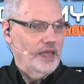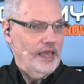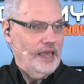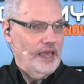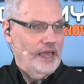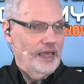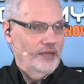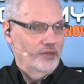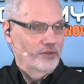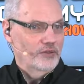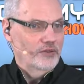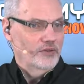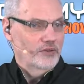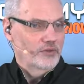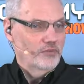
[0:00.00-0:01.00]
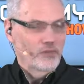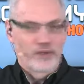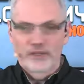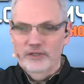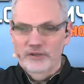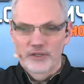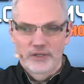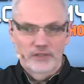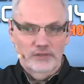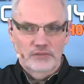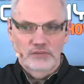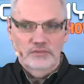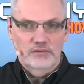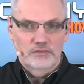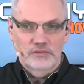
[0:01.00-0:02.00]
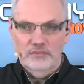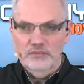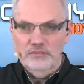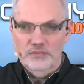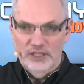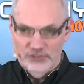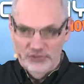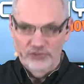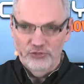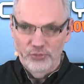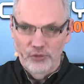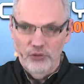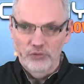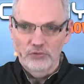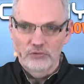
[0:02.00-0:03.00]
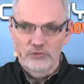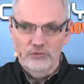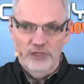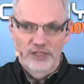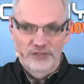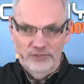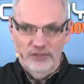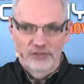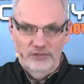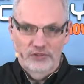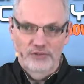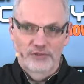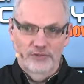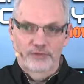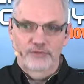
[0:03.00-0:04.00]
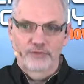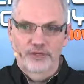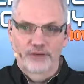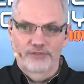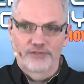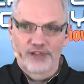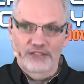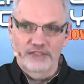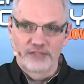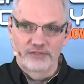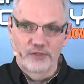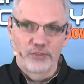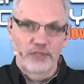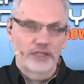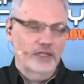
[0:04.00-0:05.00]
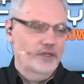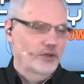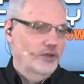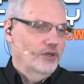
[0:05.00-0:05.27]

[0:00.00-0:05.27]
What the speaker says: And well, there are lots of small things that sort of affect everybody.